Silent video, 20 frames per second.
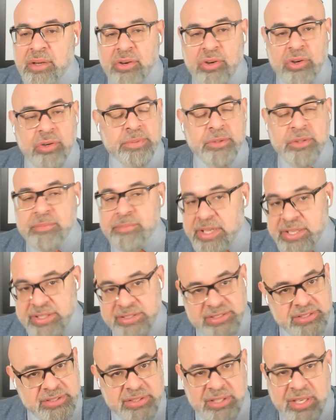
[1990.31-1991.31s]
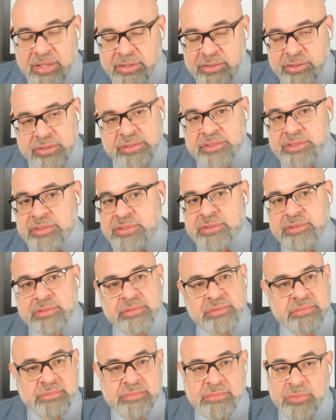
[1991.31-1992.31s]
herbal medicine
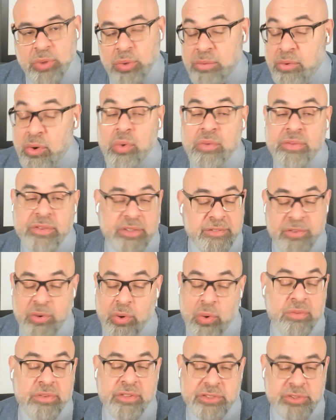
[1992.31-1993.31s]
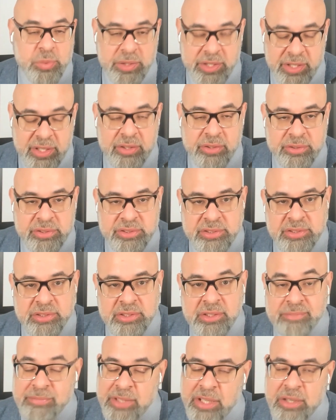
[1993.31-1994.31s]
doctors for over 20 years.
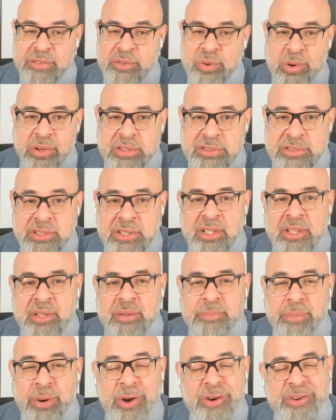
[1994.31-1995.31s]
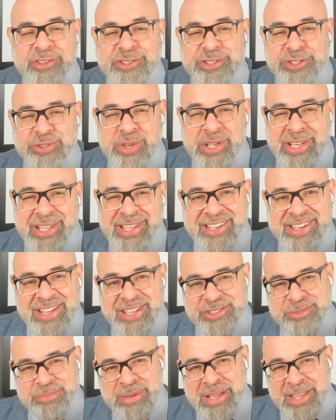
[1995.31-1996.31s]
And of course, part of the training in
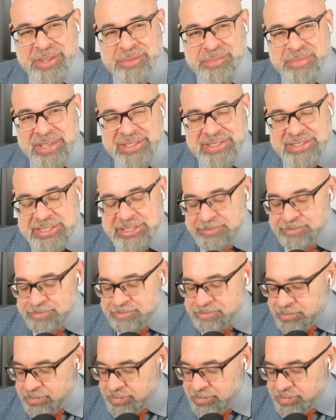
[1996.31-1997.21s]
naturopathic medicine.